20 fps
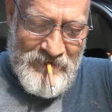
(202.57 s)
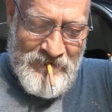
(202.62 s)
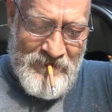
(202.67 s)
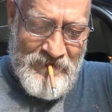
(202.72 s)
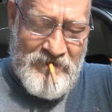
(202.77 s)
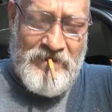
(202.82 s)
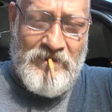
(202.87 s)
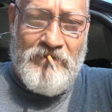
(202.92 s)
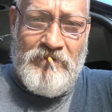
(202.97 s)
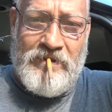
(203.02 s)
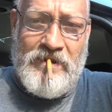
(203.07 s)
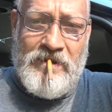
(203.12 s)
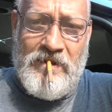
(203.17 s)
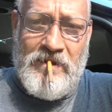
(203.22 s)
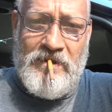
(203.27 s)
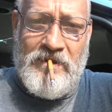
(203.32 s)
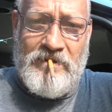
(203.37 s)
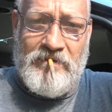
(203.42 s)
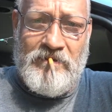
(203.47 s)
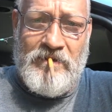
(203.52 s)
said, you know what that
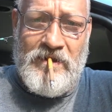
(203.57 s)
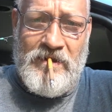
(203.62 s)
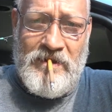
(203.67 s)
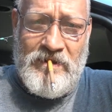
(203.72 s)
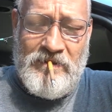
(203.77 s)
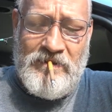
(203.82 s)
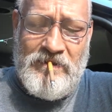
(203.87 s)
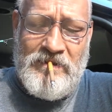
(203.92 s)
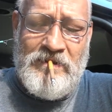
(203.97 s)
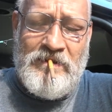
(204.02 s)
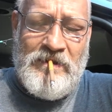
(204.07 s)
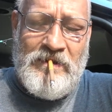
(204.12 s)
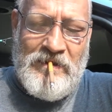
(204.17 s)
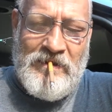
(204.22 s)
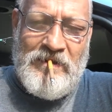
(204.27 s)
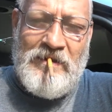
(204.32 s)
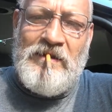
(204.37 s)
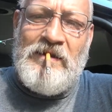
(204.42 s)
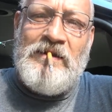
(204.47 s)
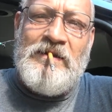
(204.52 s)
is, right?
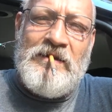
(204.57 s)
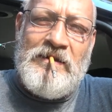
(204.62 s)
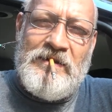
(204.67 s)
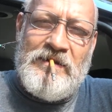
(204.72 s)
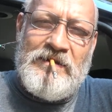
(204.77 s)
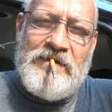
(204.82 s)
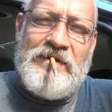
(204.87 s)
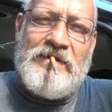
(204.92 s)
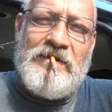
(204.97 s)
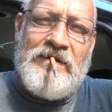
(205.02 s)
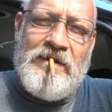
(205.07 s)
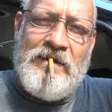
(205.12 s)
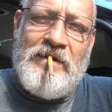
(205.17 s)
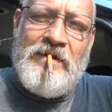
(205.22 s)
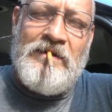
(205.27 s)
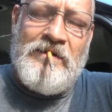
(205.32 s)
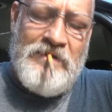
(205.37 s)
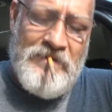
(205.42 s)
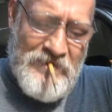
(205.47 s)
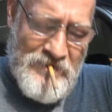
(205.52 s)
I said,
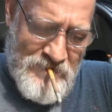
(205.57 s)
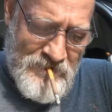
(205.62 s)
yeah.